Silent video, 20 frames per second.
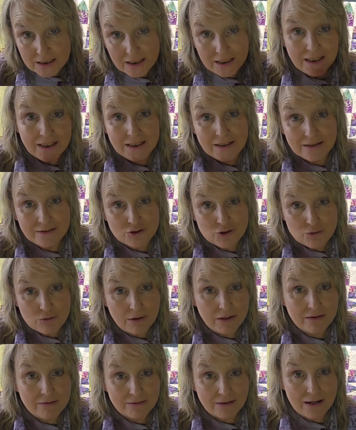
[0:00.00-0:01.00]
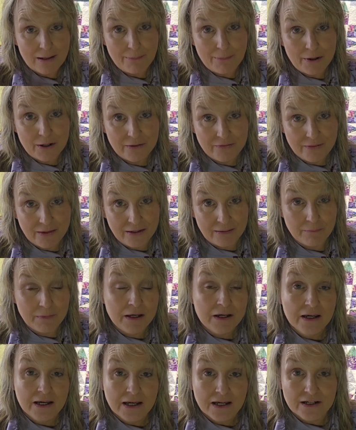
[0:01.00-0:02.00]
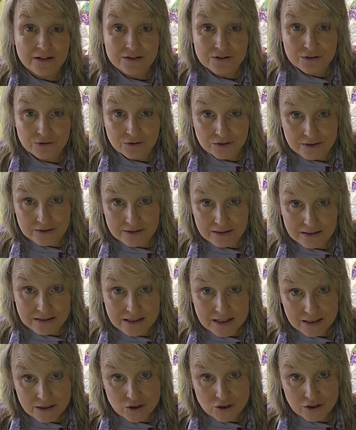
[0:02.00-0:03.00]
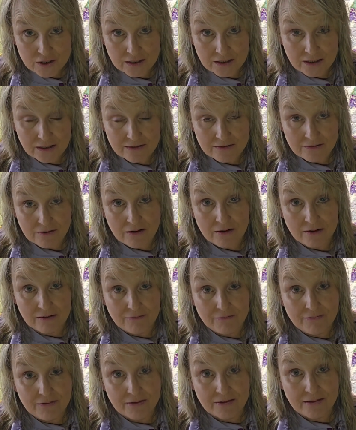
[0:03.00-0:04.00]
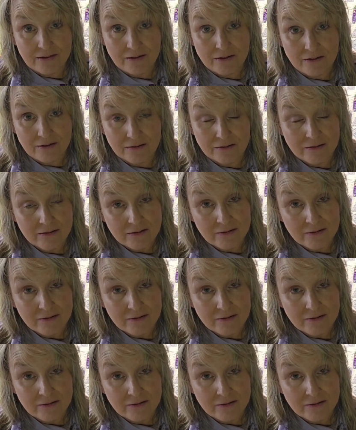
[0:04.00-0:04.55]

it shrinks up on them as soon as the tension is off of their